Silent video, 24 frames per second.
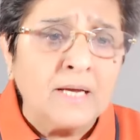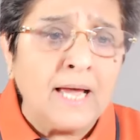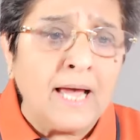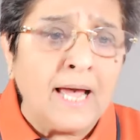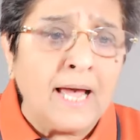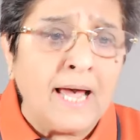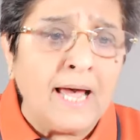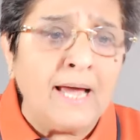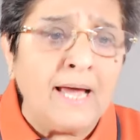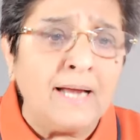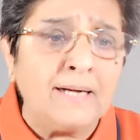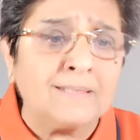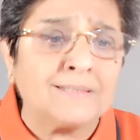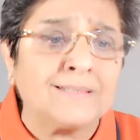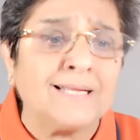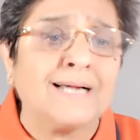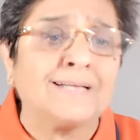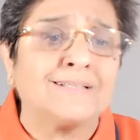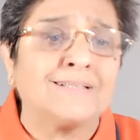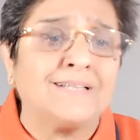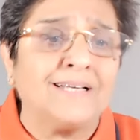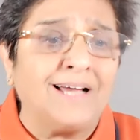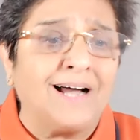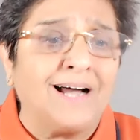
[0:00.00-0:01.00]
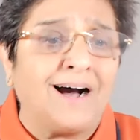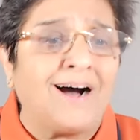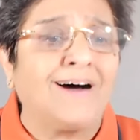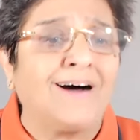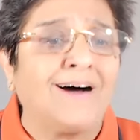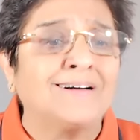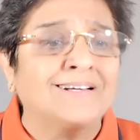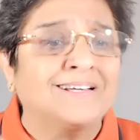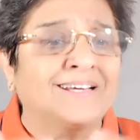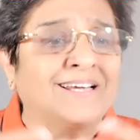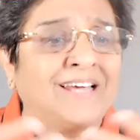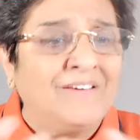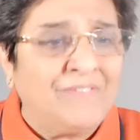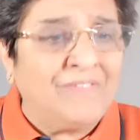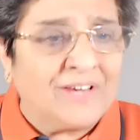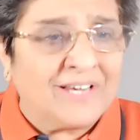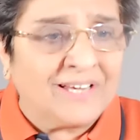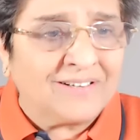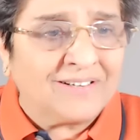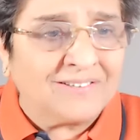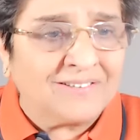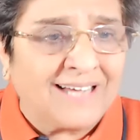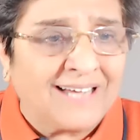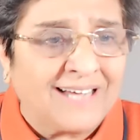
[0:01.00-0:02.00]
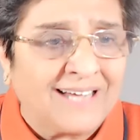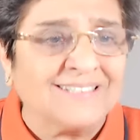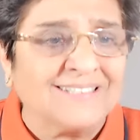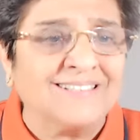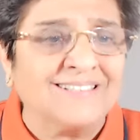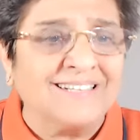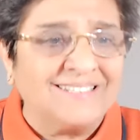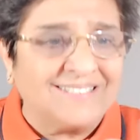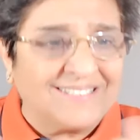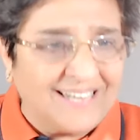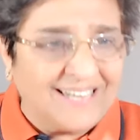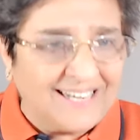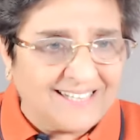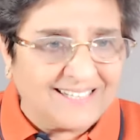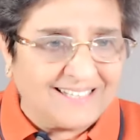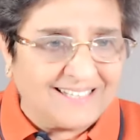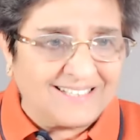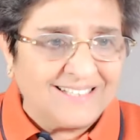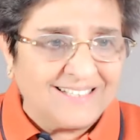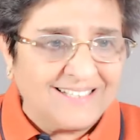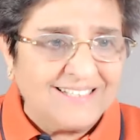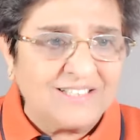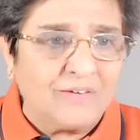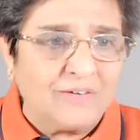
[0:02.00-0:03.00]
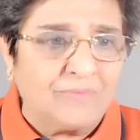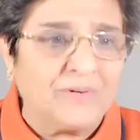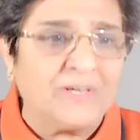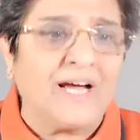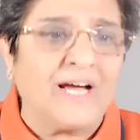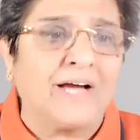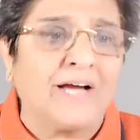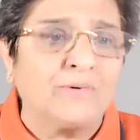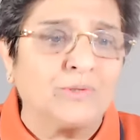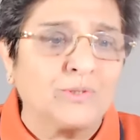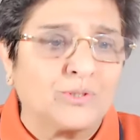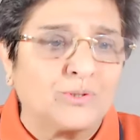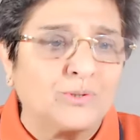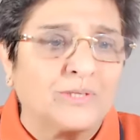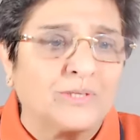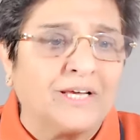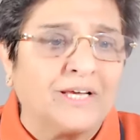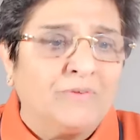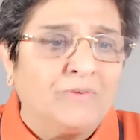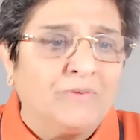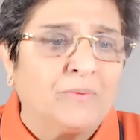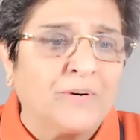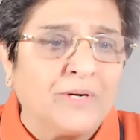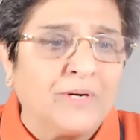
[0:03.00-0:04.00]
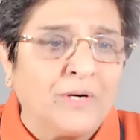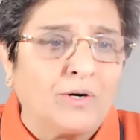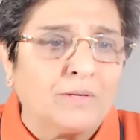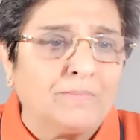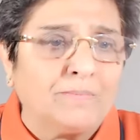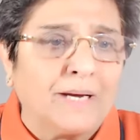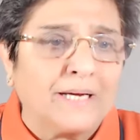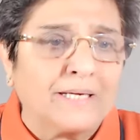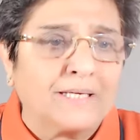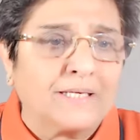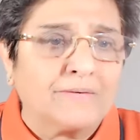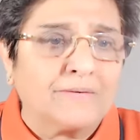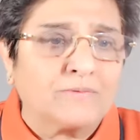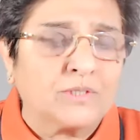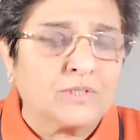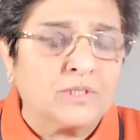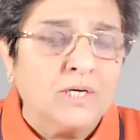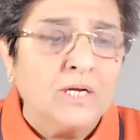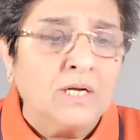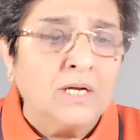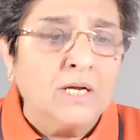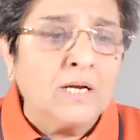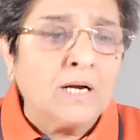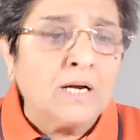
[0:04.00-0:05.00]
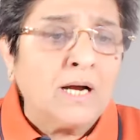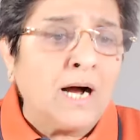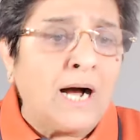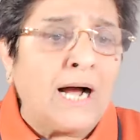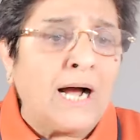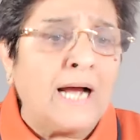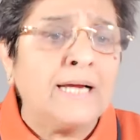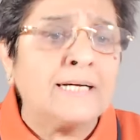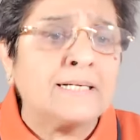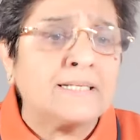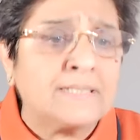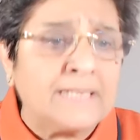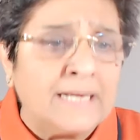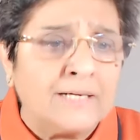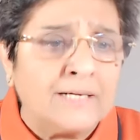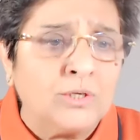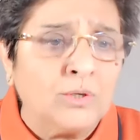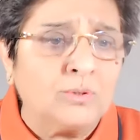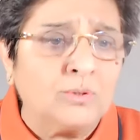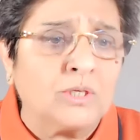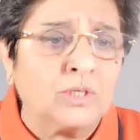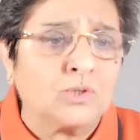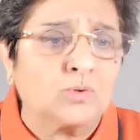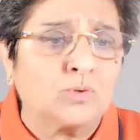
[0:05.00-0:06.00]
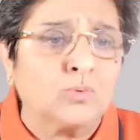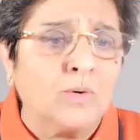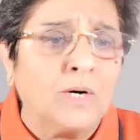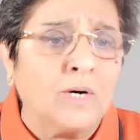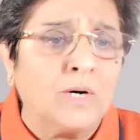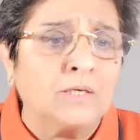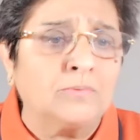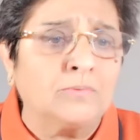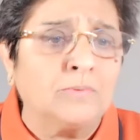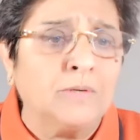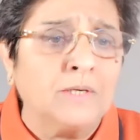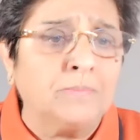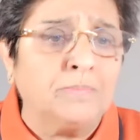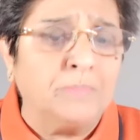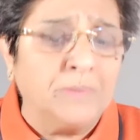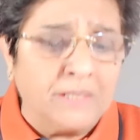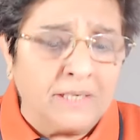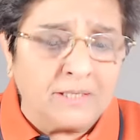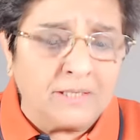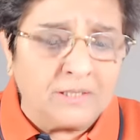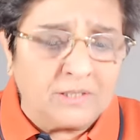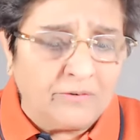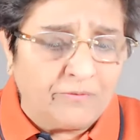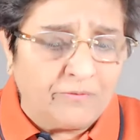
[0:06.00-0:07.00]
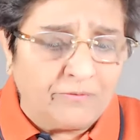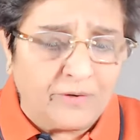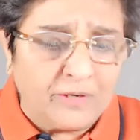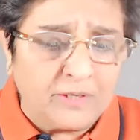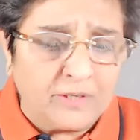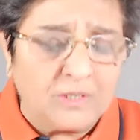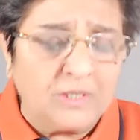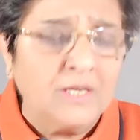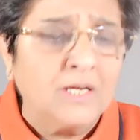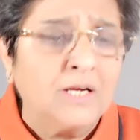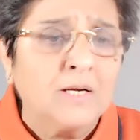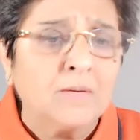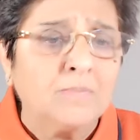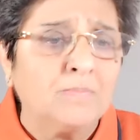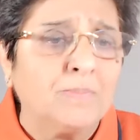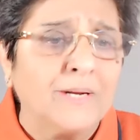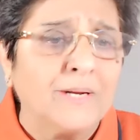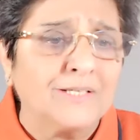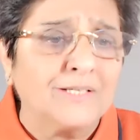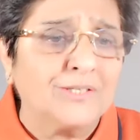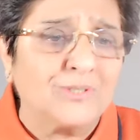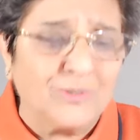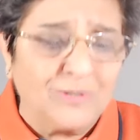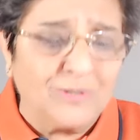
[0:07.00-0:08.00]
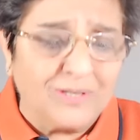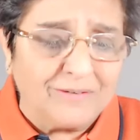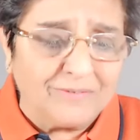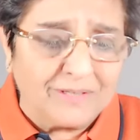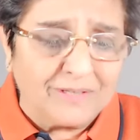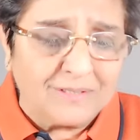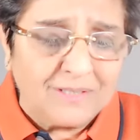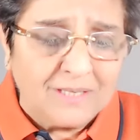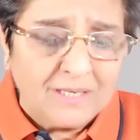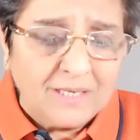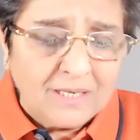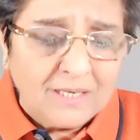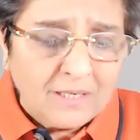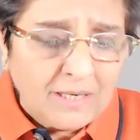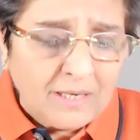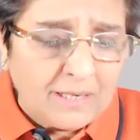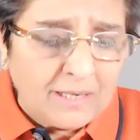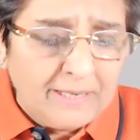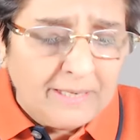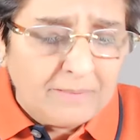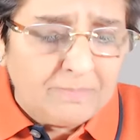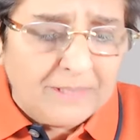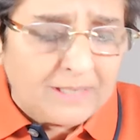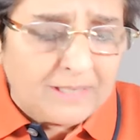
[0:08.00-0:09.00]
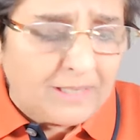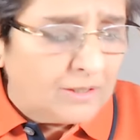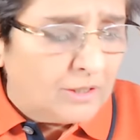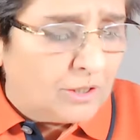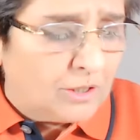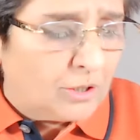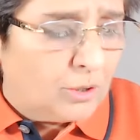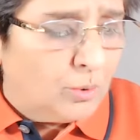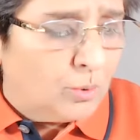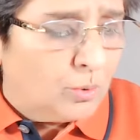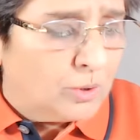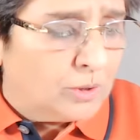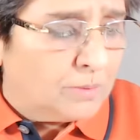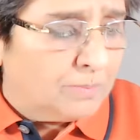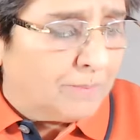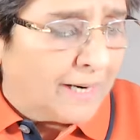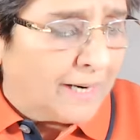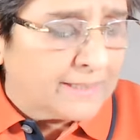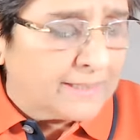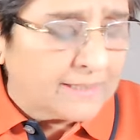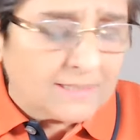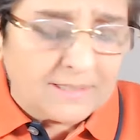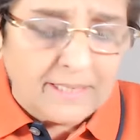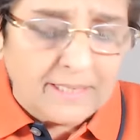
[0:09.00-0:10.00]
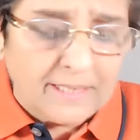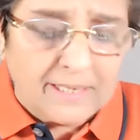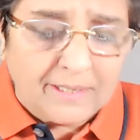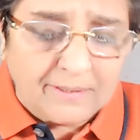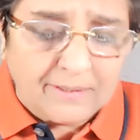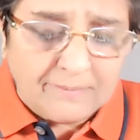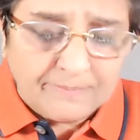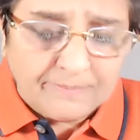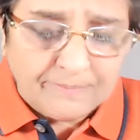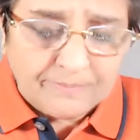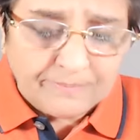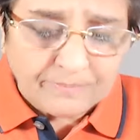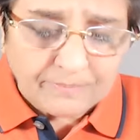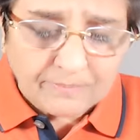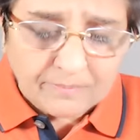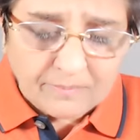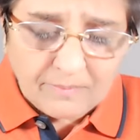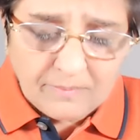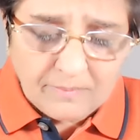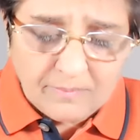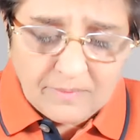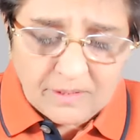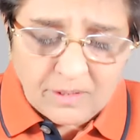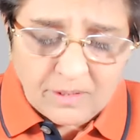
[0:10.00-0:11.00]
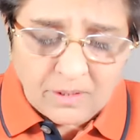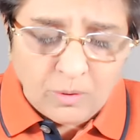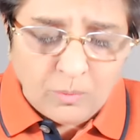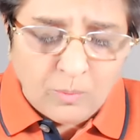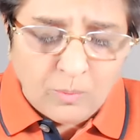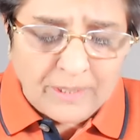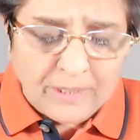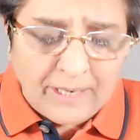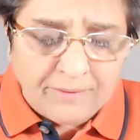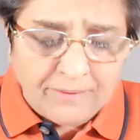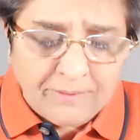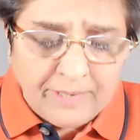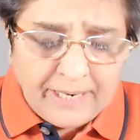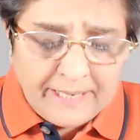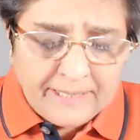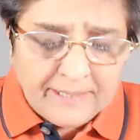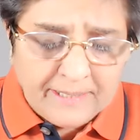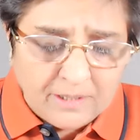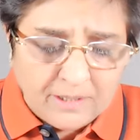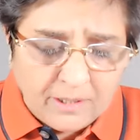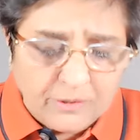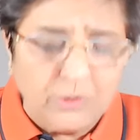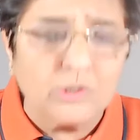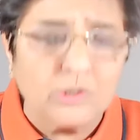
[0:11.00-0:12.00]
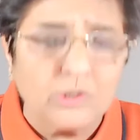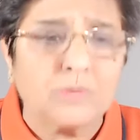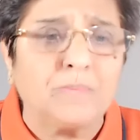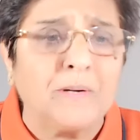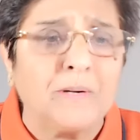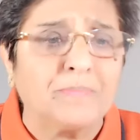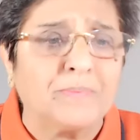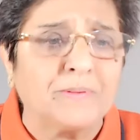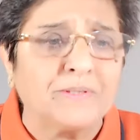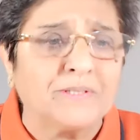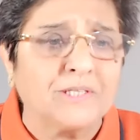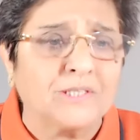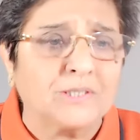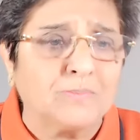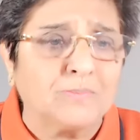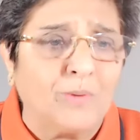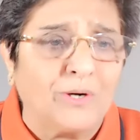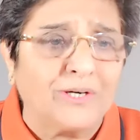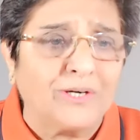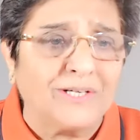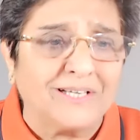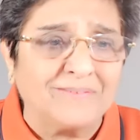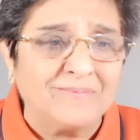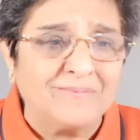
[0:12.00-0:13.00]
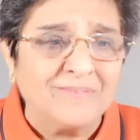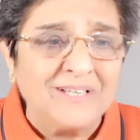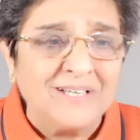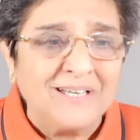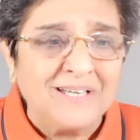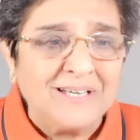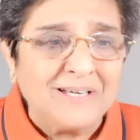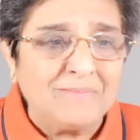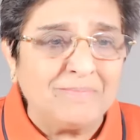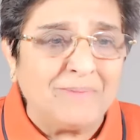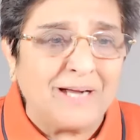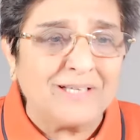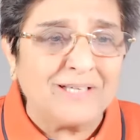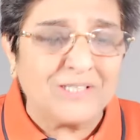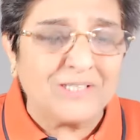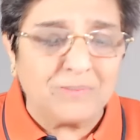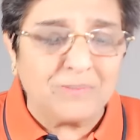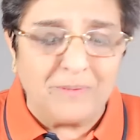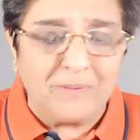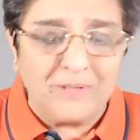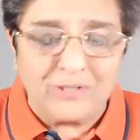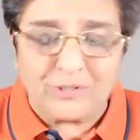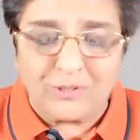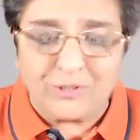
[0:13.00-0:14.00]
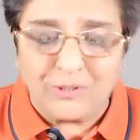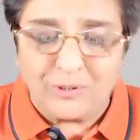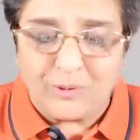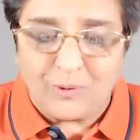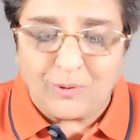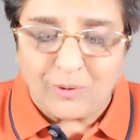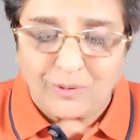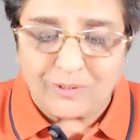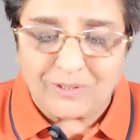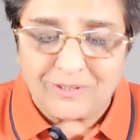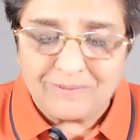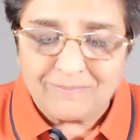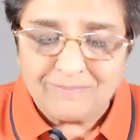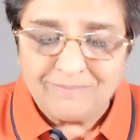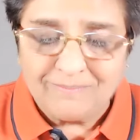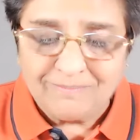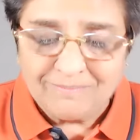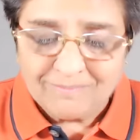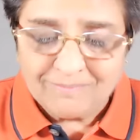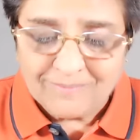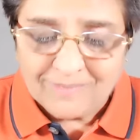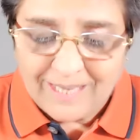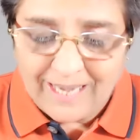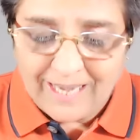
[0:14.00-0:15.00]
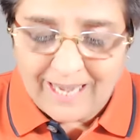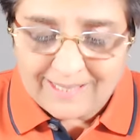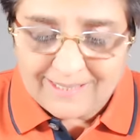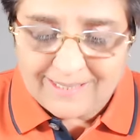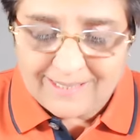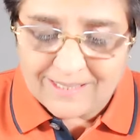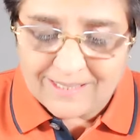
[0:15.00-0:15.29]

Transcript: and that they are giving rather than taking, the way I used to give away all my gifts, I tell you, this world will be a different place to live in. Let me conclude by saying what I read in the newspaper this morning by a spiritual quote, and